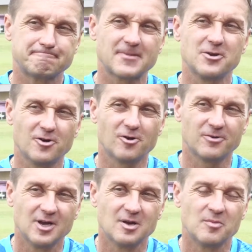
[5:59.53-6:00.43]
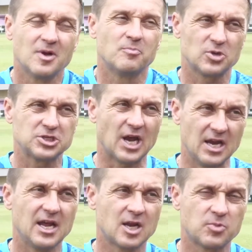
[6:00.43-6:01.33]
you know,
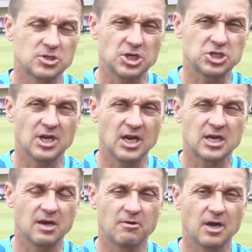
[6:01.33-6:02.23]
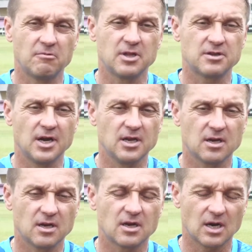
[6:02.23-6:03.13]
I like possession like every
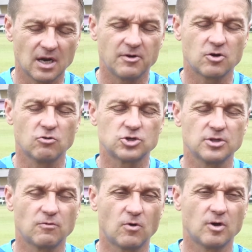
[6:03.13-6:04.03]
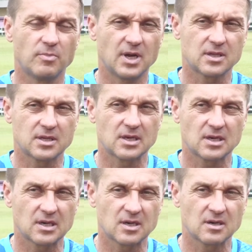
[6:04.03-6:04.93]
training, every coach on the world, but
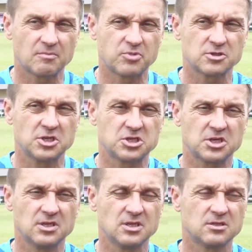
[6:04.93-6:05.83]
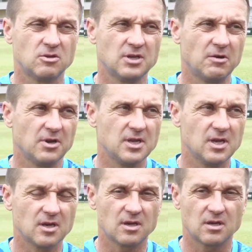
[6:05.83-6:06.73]
position is not
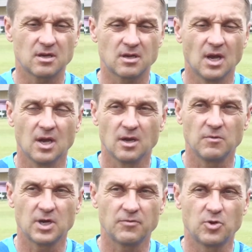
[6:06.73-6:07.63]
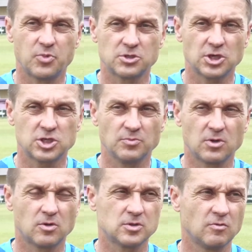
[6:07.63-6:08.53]
everything. We have the possession
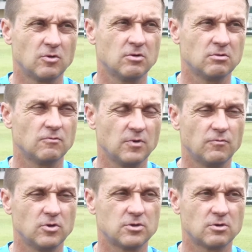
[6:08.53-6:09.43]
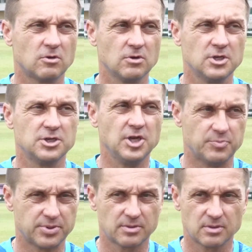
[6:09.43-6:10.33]
because we want to go in the
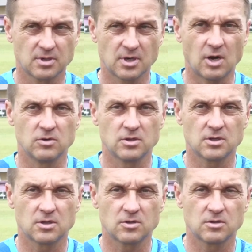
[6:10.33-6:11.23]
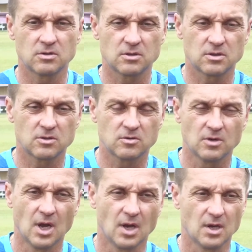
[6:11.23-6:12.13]
deep. How to
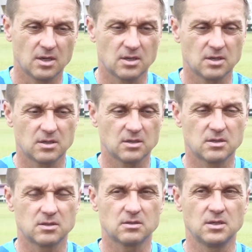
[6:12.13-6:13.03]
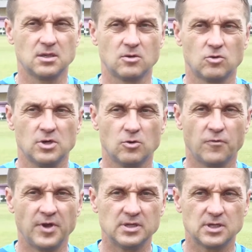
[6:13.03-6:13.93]
go in
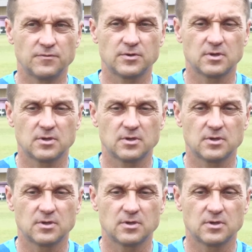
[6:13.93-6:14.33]
offensive,